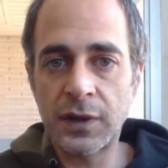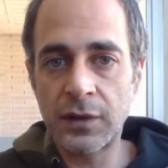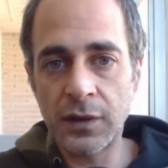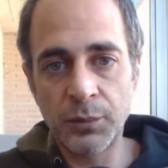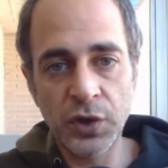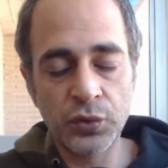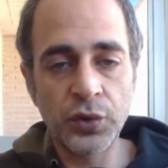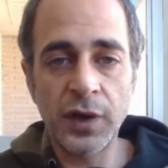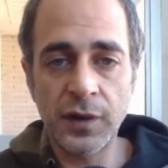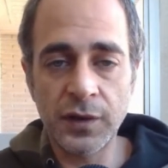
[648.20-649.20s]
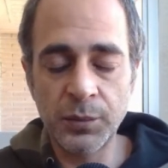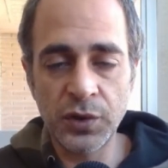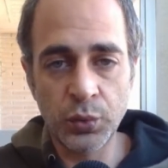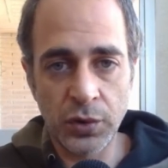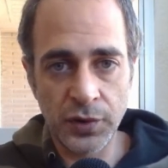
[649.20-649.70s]
a
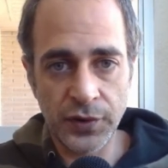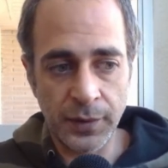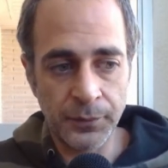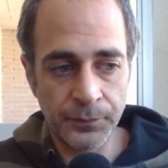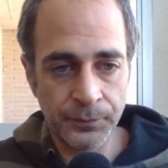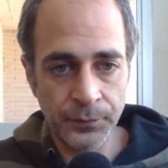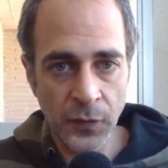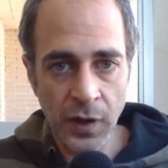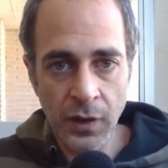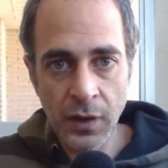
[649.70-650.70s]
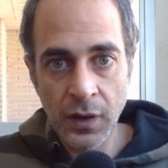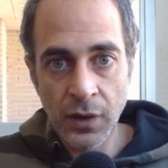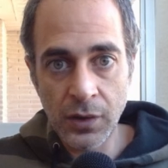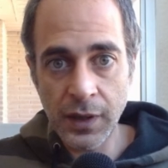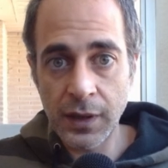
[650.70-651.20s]
bit worrisome.
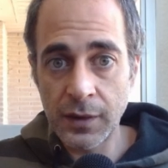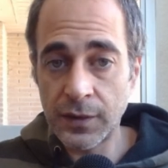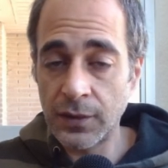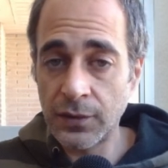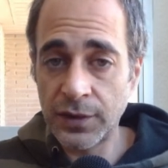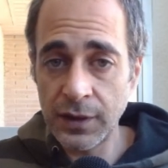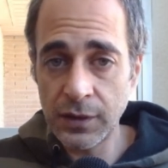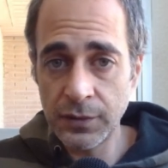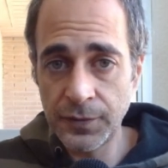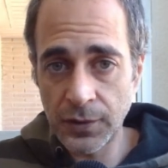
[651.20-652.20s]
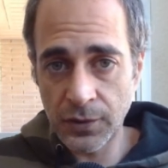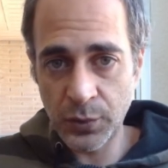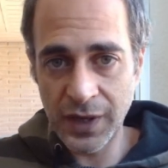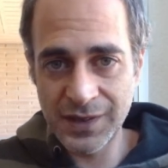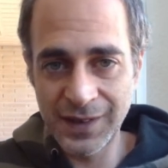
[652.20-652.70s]
Okay, so thank you for
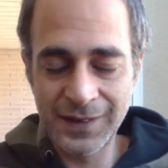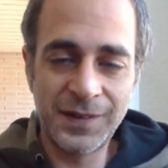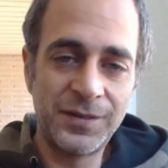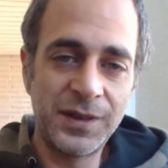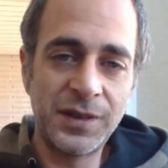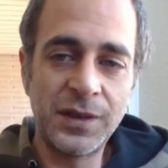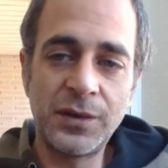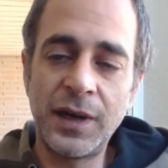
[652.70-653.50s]
watching this video.